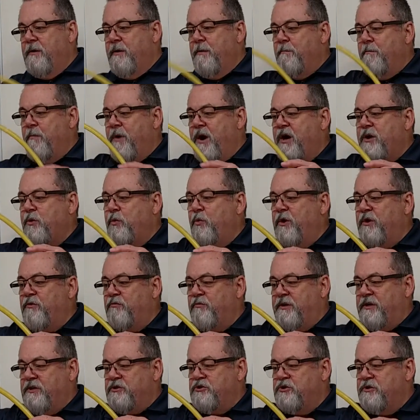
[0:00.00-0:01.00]
Mark
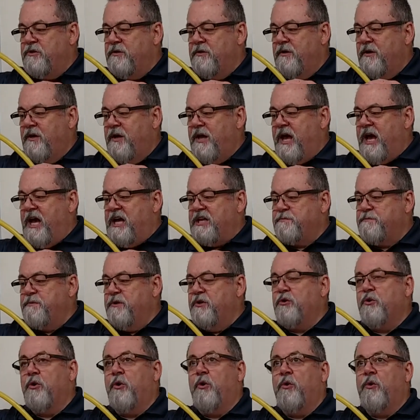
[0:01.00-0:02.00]
Whitridge, Aspen
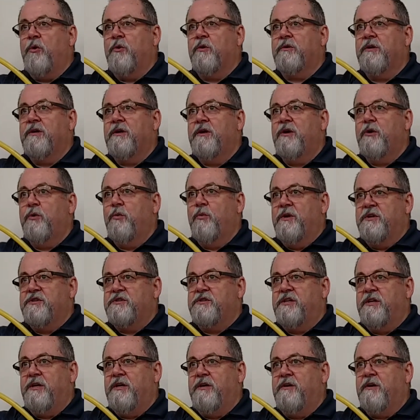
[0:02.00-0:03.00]
Gold, was
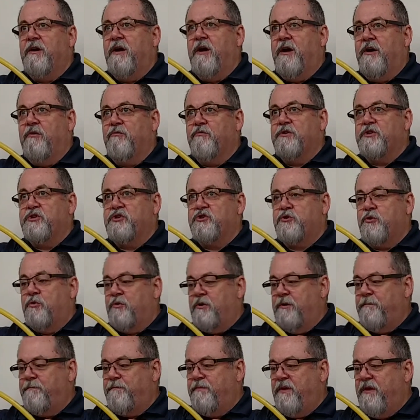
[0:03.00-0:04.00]
the
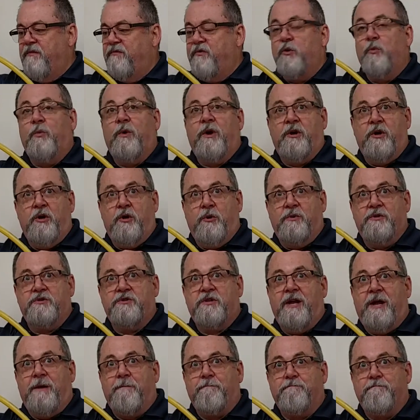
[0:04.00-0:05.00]
restorer, if you want to know his
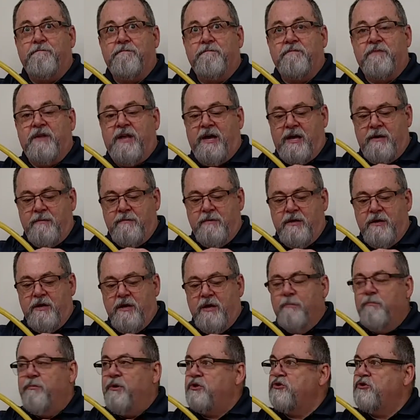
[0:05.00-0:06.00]
name, okay?
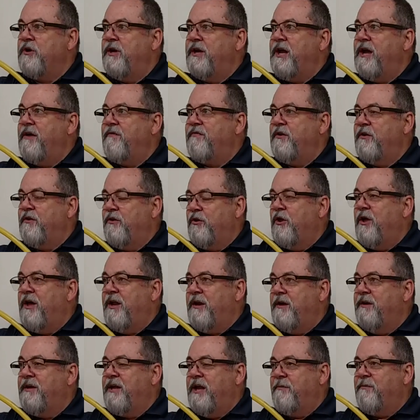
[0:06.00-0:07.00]
But you're going to have the
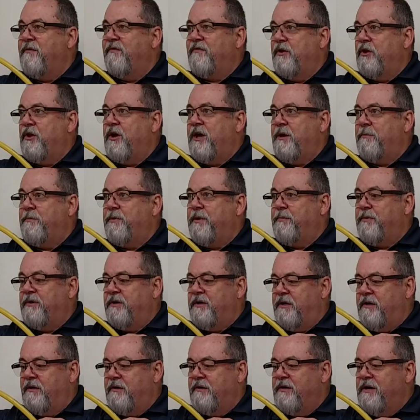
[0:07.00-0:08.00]
name of a lot of people
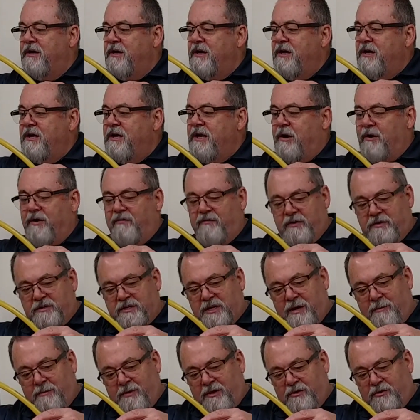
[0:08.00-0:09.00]
here. Now, every
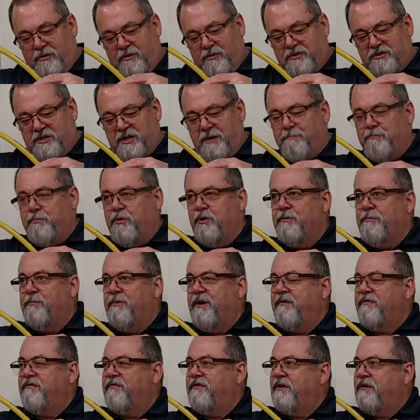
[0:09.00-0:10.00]
time I do this, I burn
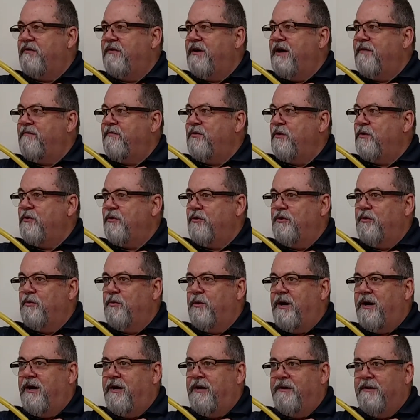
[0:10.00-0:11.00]
my finger. I have no clue
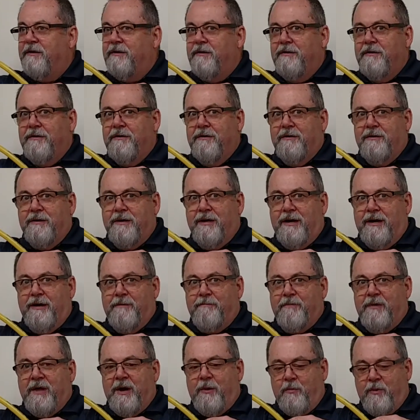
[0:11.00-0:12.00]
why, okay?
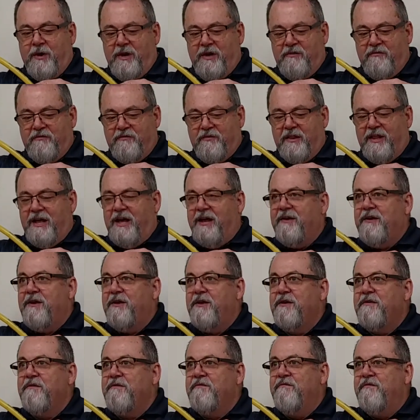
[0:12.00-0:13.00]
I'm waiting for that
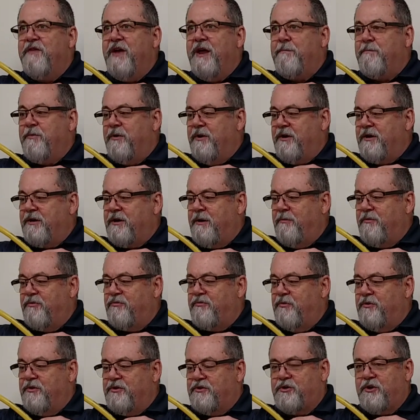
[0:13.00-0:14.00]
vapor to come
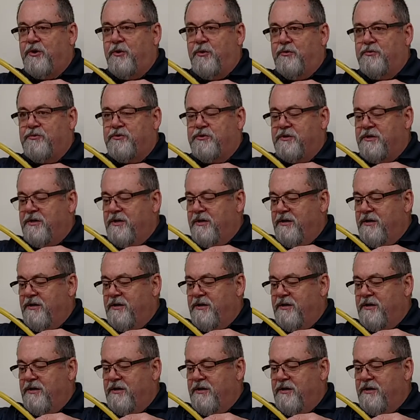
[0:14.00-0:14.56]
through this hose.